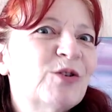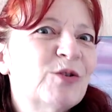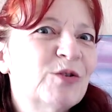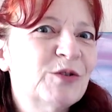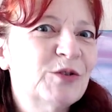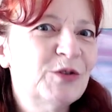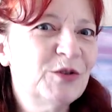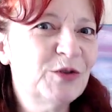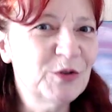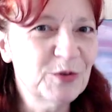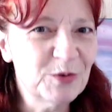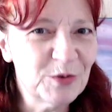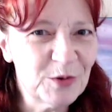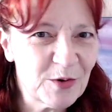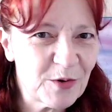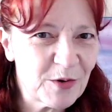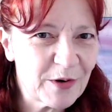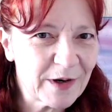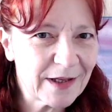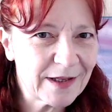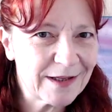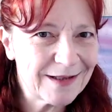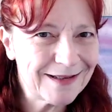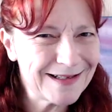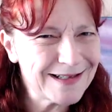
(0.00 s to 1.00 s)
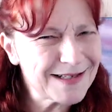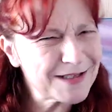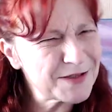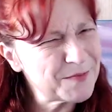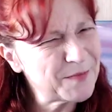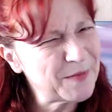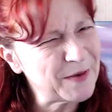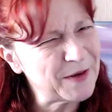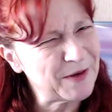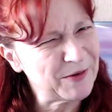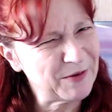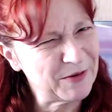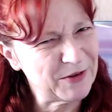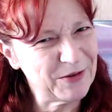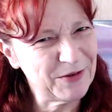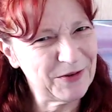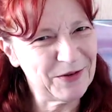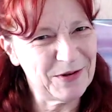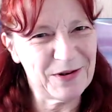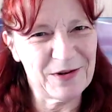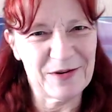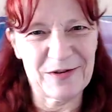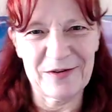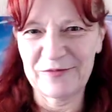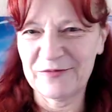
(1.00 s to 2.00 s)
could do in this
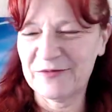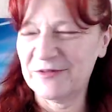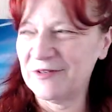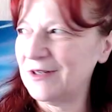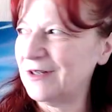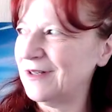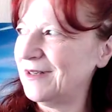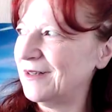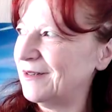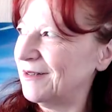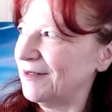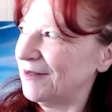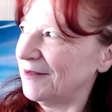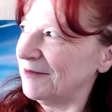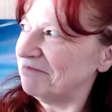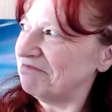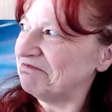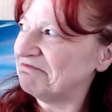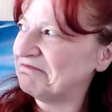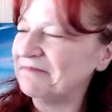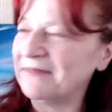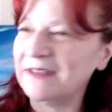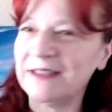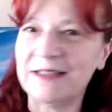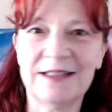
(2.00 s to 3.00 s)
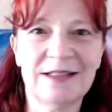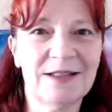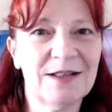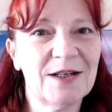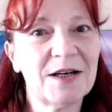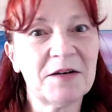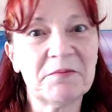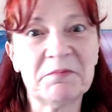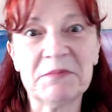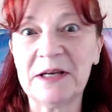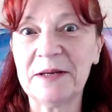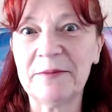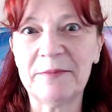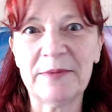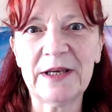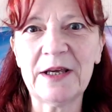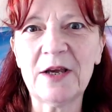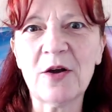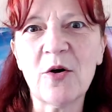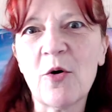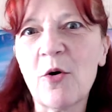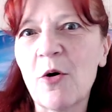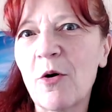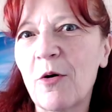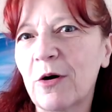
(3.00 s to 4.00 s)
period of the year,
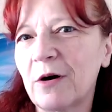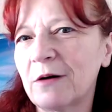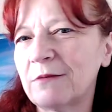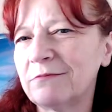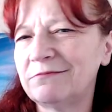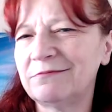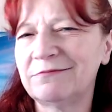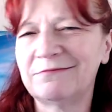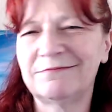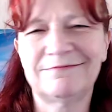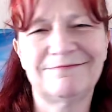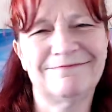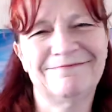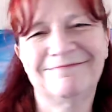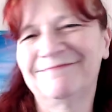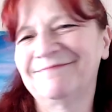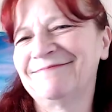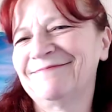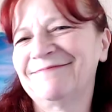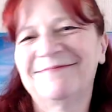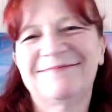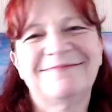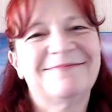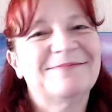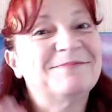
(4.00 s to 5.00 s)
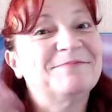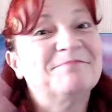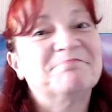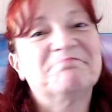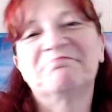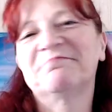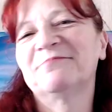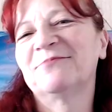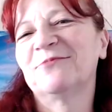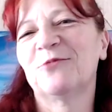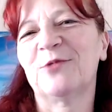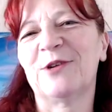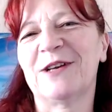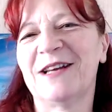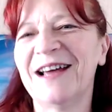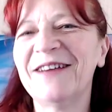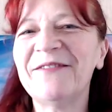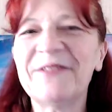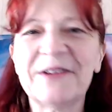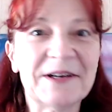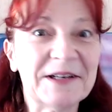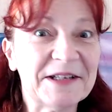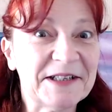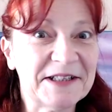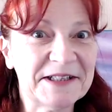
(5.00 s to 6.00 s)
maybe, or
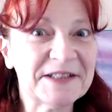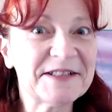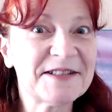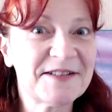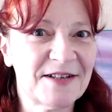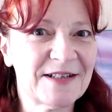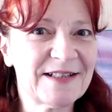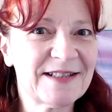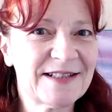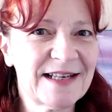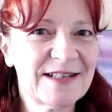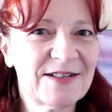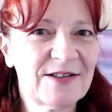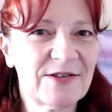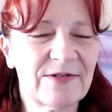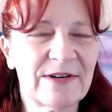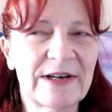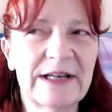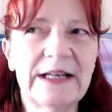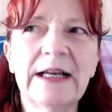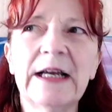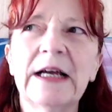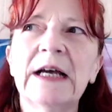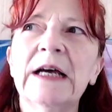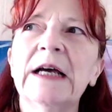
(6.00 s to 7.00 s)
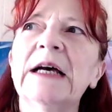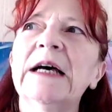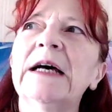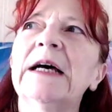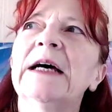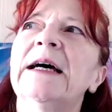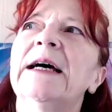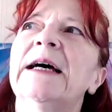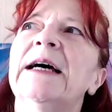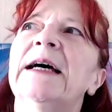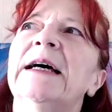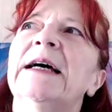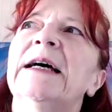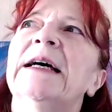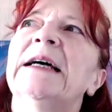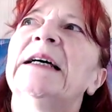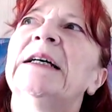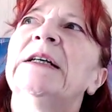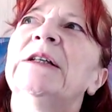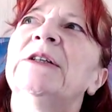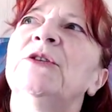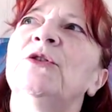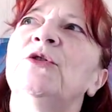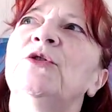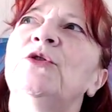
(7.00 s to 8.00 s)
whenever it's necessary,
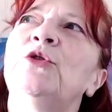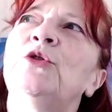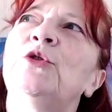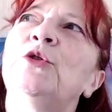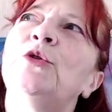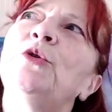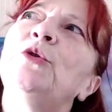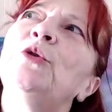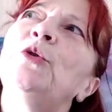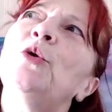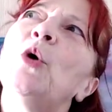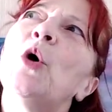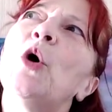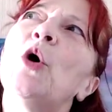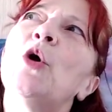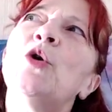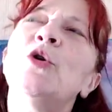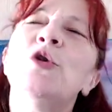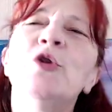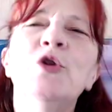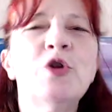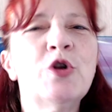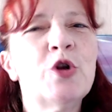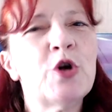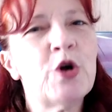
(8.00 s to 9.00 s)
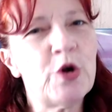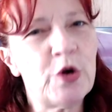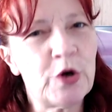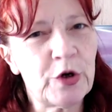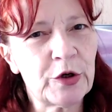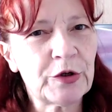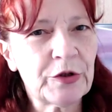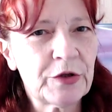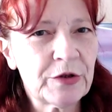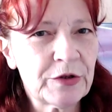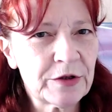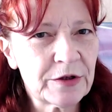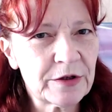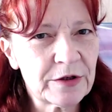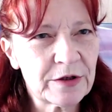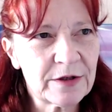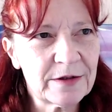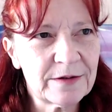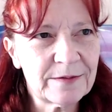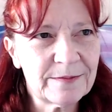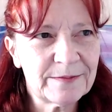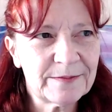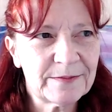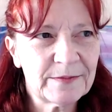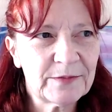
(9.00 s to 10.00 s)
to
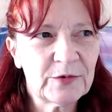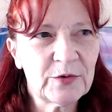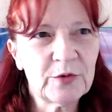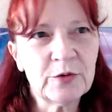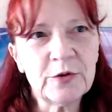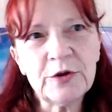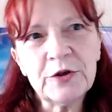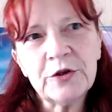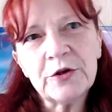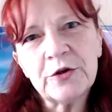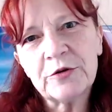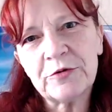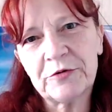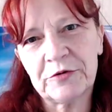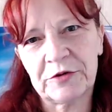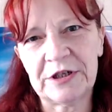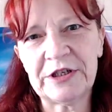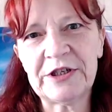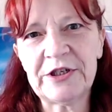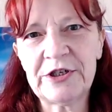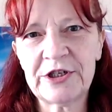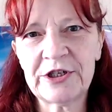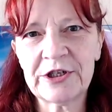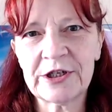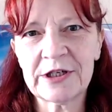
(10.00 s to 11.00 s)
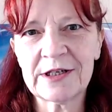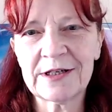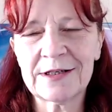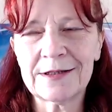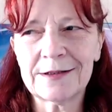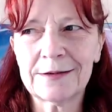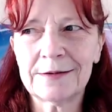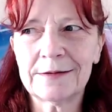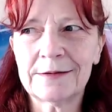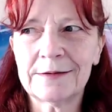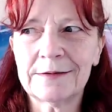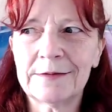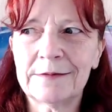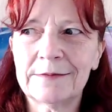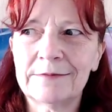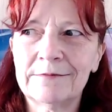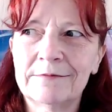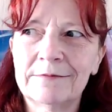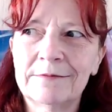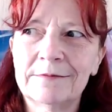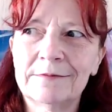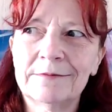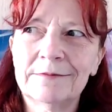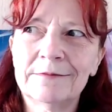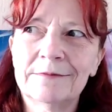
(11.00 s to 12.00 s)
nurture, to nourish
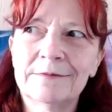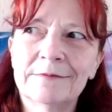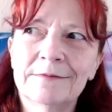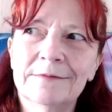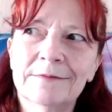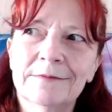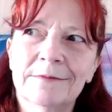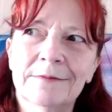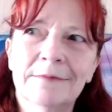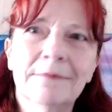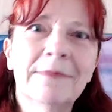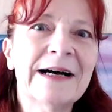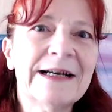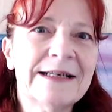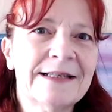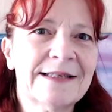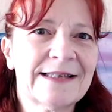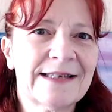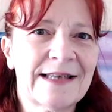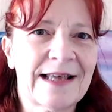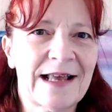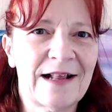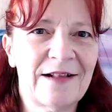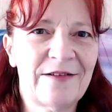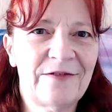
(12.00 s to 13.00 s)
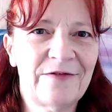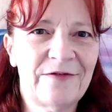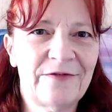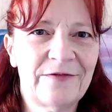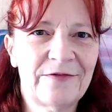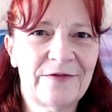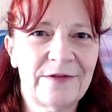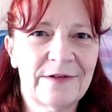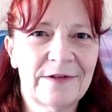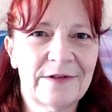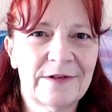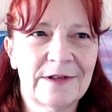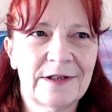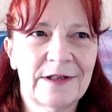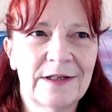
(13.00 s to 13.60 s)
myself